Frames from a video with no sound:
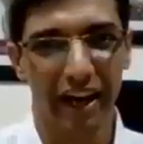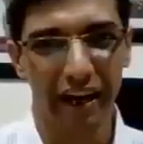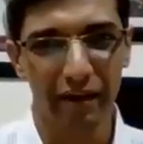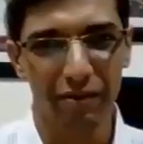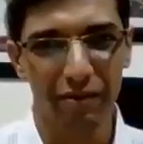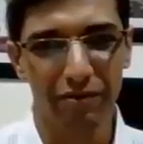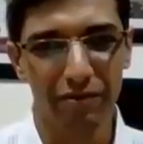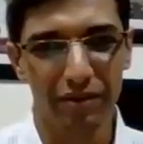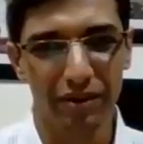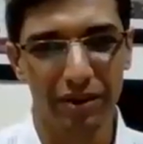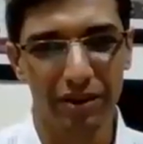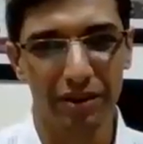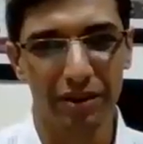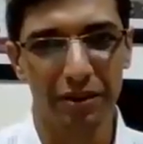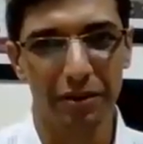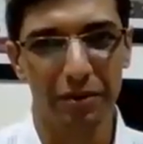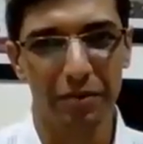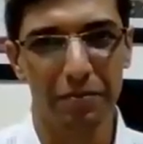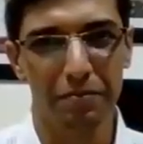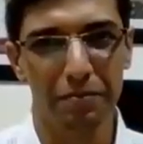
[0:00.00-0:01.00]
have
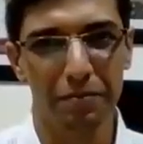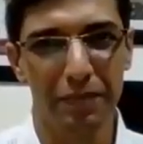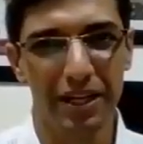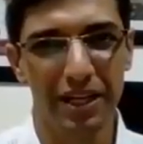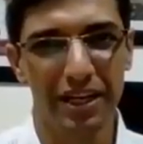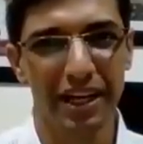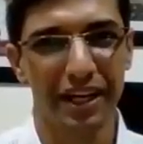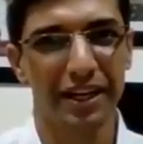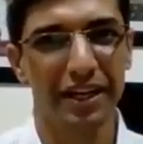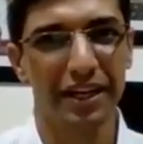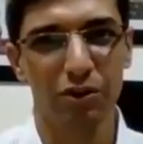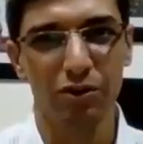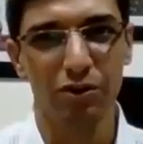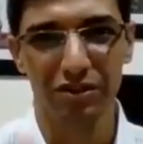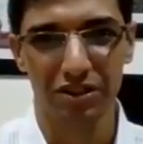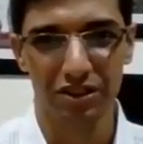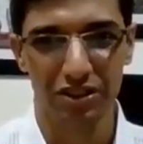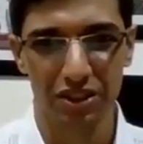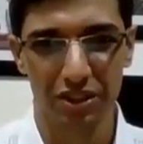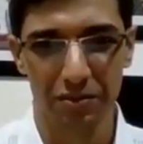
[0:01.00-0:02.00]
built an
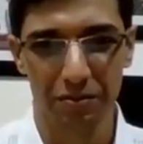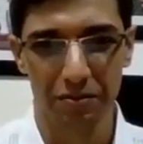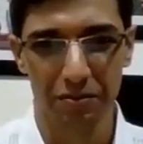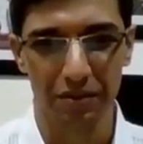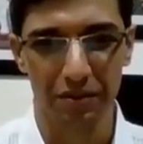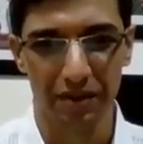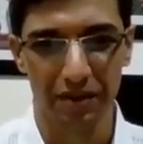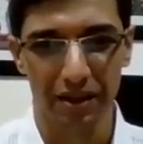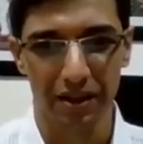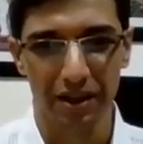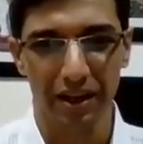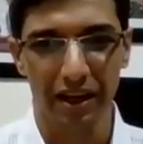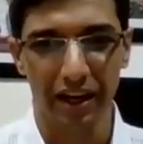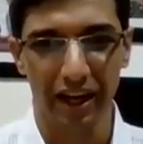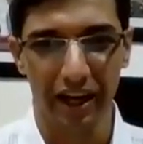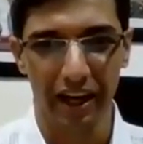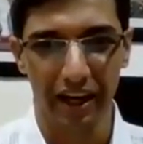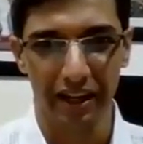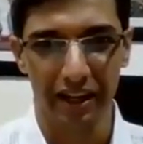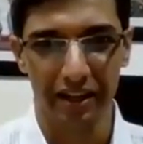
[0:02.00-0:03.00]
ecosystem,
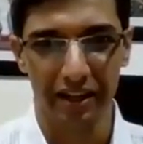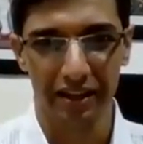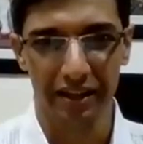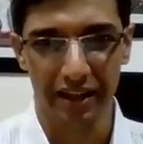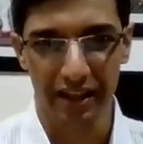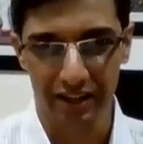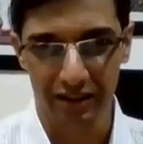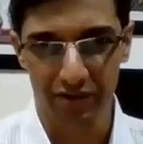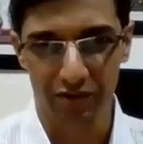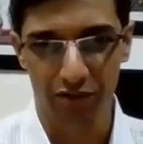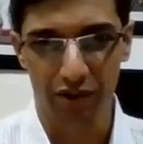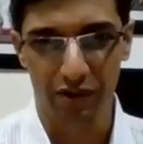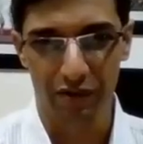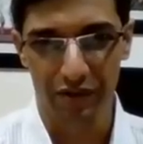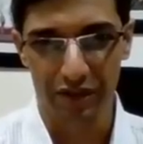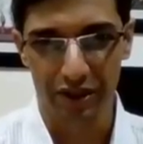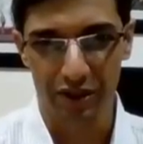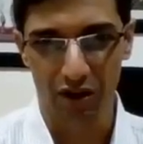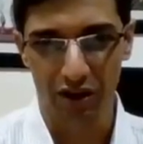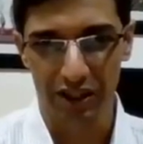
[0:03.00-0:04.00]
and that is what
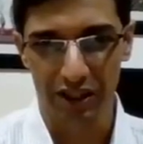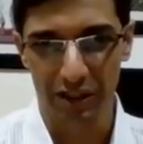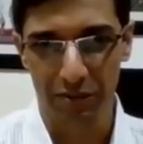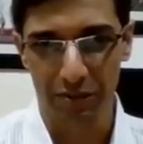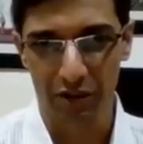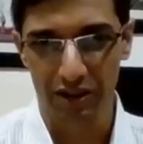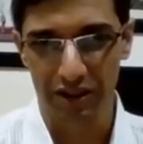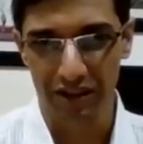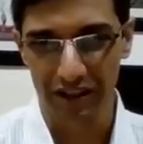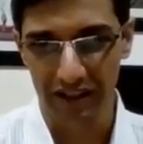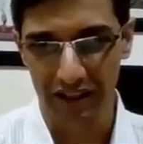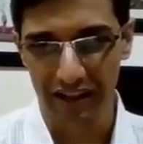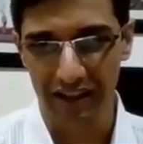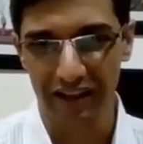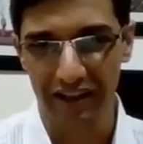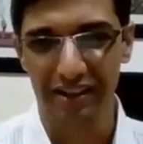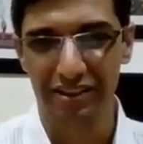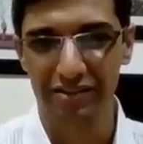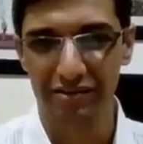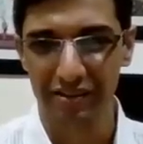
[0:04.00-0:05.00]
we talked about
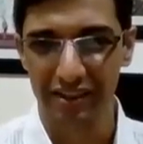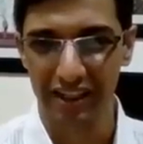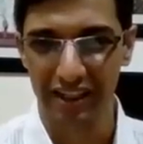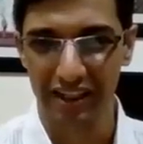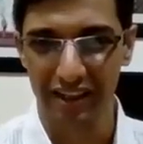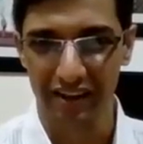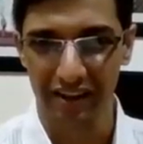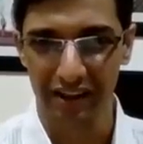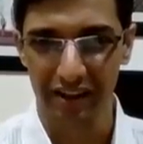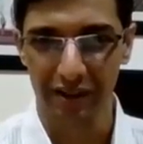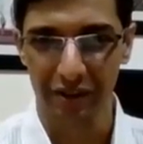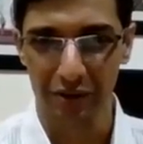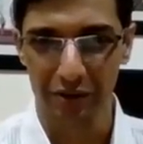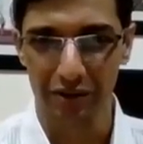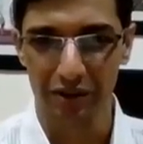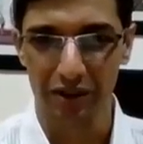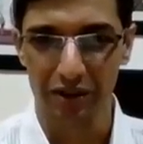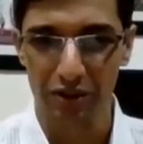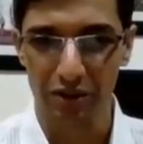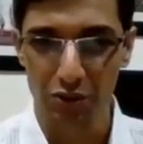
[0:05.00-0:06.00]
earlier as well, right?
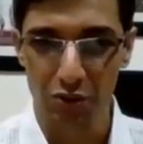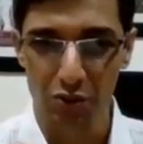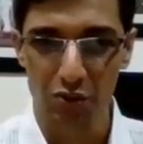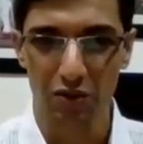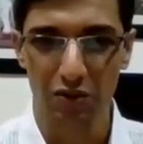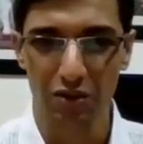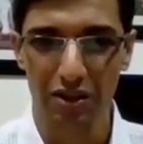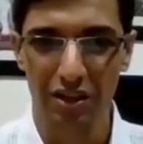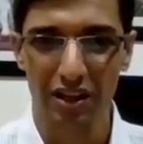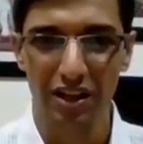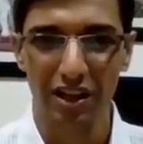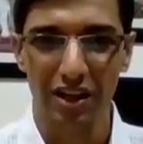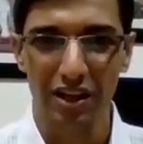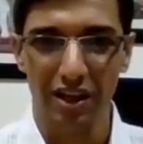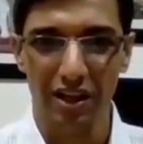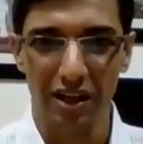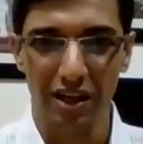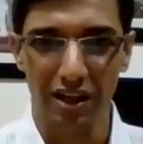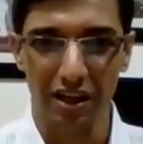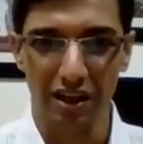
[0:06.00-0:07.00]
The tool
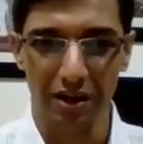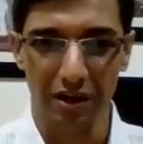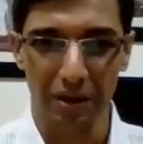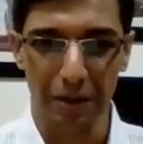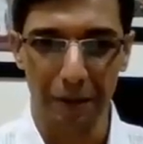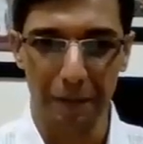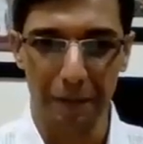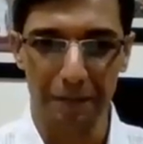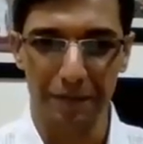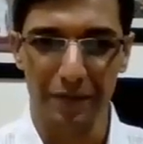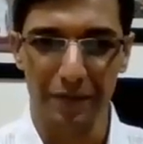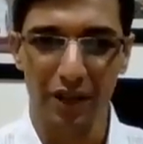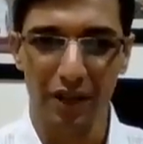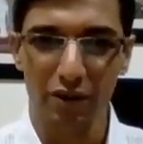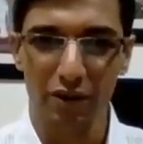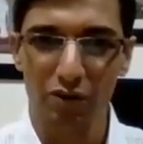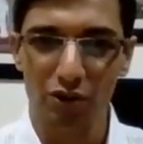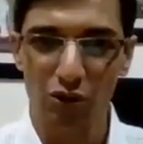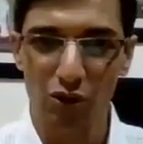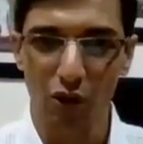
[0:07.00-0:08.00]

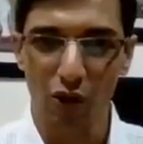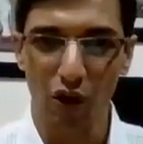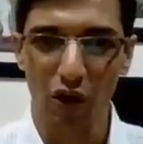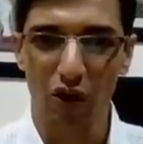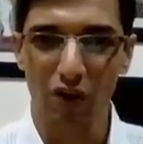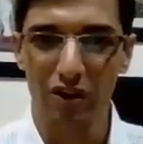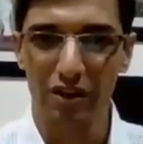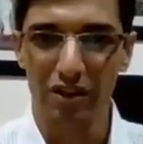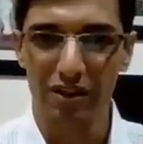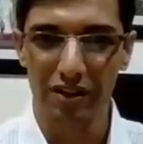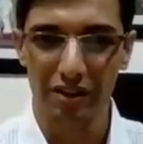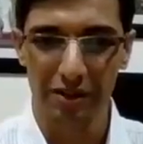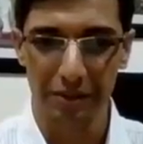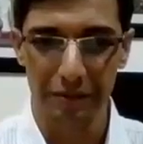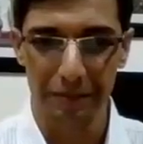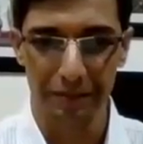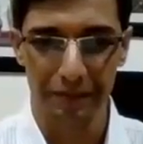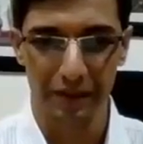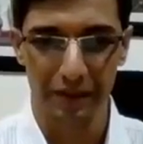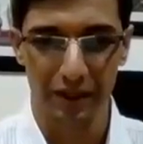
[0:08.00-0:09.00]
gives you all
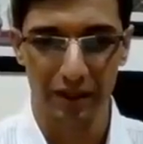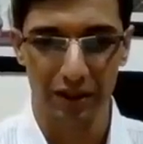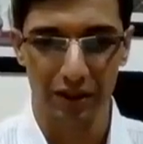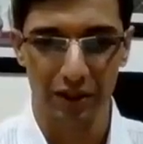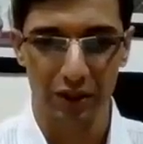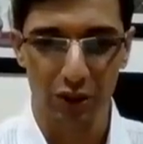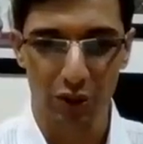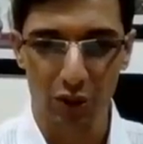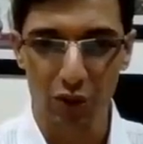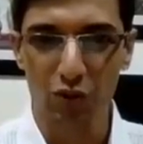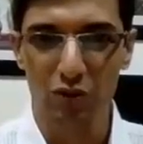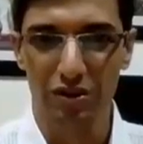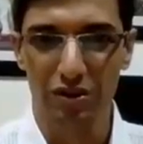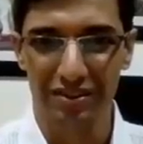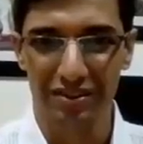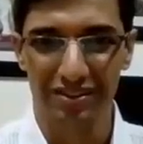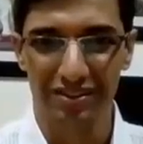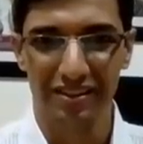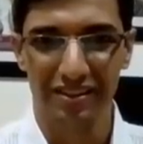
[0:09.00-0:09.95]
the tools